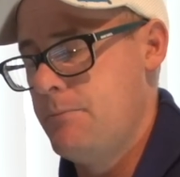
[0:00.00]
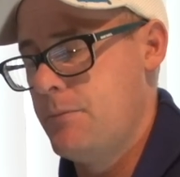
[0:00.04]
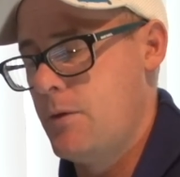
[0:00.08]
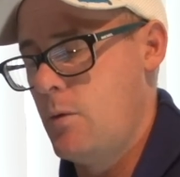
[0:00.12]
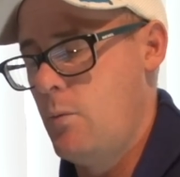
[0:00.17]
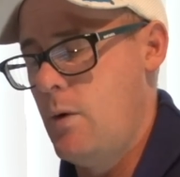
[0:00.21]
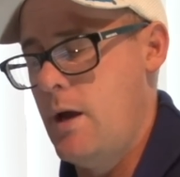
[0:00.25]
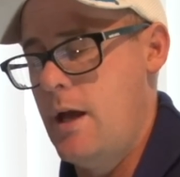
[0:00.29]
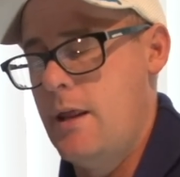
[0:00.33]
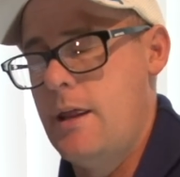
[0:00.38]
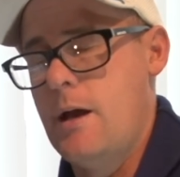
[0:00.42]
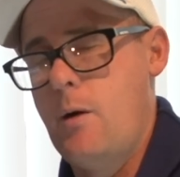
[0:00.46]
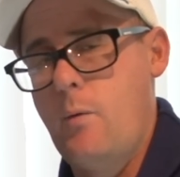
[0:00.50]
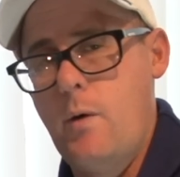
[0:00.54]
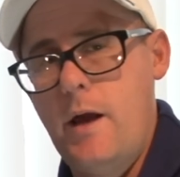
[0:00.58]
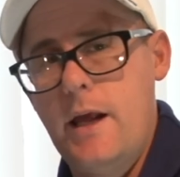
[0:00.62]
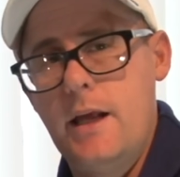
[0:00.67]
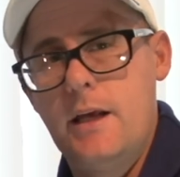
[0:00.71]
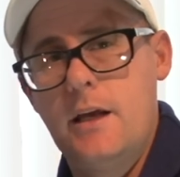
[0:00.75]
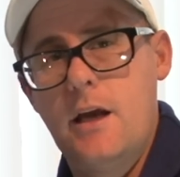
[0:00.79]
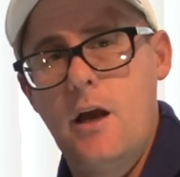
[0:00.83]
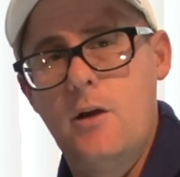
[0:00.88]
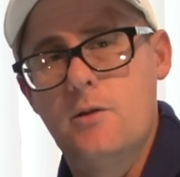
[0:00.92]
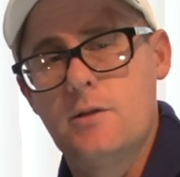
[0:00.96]
where that
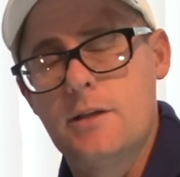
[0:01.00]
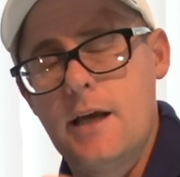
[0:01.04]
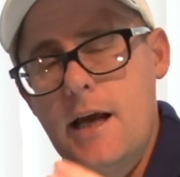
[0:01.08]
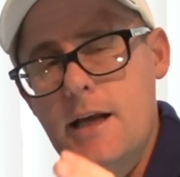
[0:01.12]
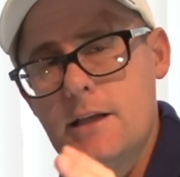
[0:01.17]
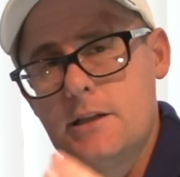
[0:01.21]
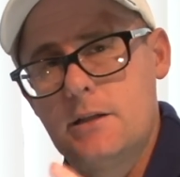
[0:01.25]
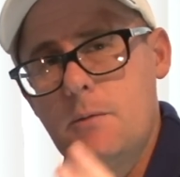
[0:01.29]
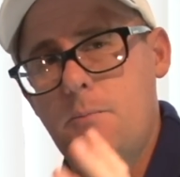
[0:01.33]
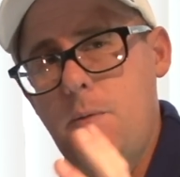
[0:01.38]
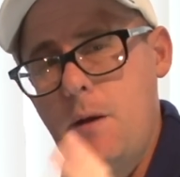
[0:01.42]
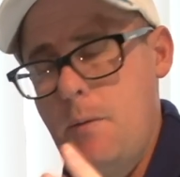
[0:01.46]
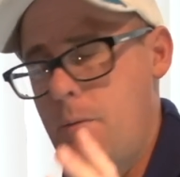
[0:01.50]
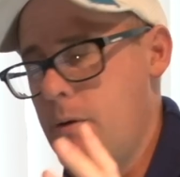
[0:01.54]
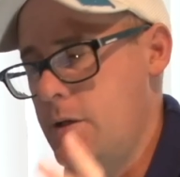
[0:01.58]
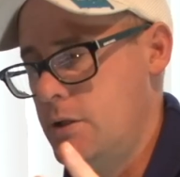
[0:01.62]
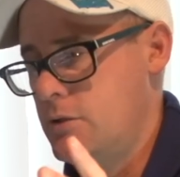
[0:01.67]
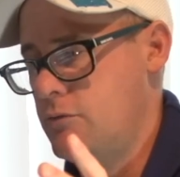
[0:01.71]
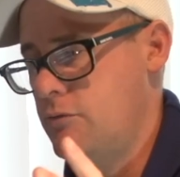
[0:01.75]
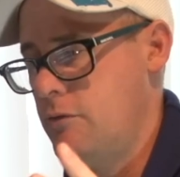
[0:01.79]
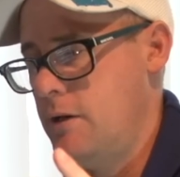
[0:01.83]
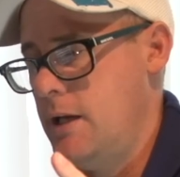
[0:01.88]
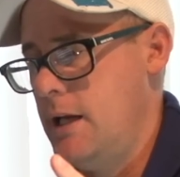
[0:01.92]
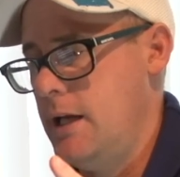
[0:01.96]
weight goes. That's the people
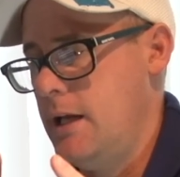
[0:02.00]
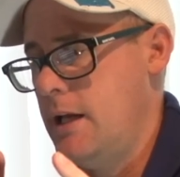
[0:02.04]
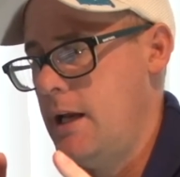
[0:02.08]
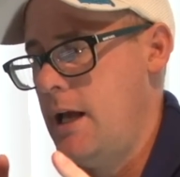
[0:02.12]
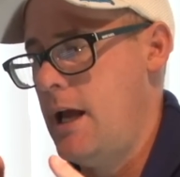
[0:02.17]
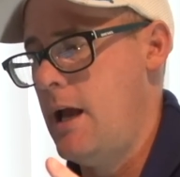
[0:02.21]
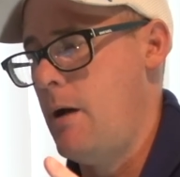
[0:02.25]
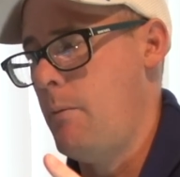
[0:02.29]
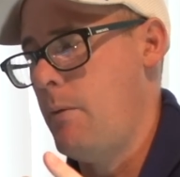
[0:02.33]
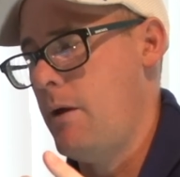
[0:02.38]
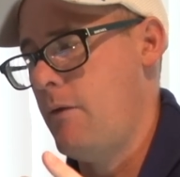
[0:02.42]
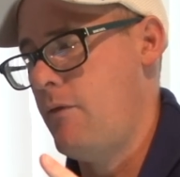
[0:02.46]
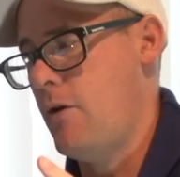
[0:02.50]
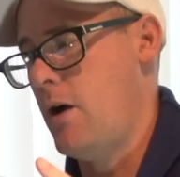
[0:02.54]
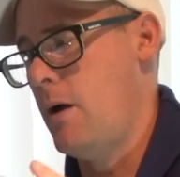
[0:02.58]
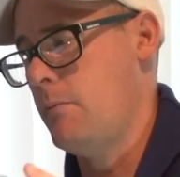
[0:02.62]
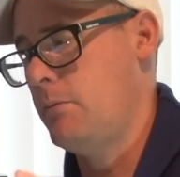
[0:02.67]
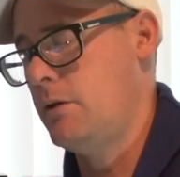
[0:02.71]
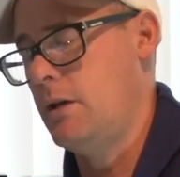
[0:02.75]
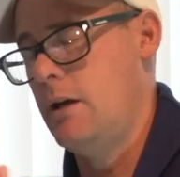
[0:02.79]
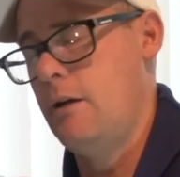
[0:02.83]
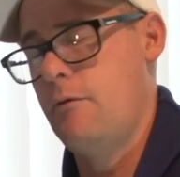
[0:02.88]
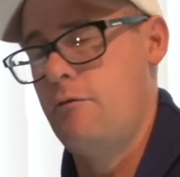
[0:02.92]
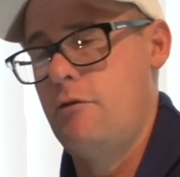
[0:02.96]
it's really going to help. If I'm
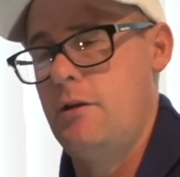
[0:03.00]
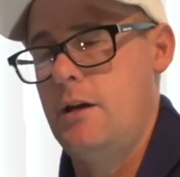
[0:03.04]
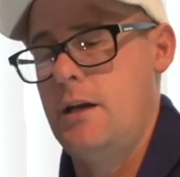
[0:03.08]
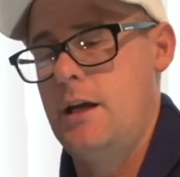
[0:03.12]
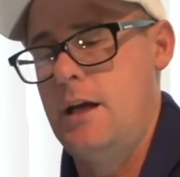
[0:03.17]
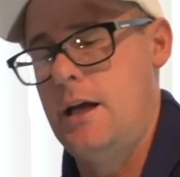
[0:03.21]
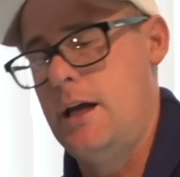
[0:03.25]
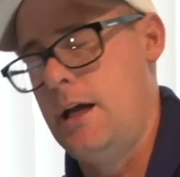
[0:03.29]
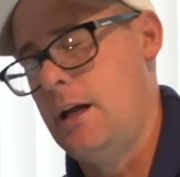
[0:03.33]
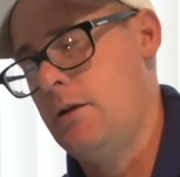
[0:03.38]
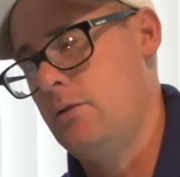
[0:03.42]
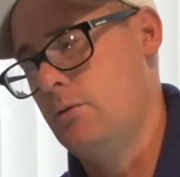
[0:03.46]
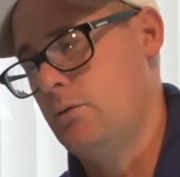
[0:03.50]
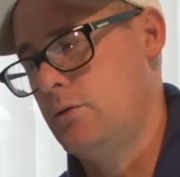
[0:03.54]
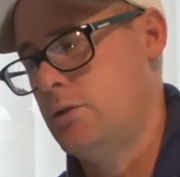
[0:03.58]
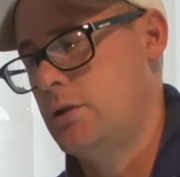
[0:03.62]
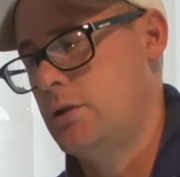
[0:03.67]
delivering the handle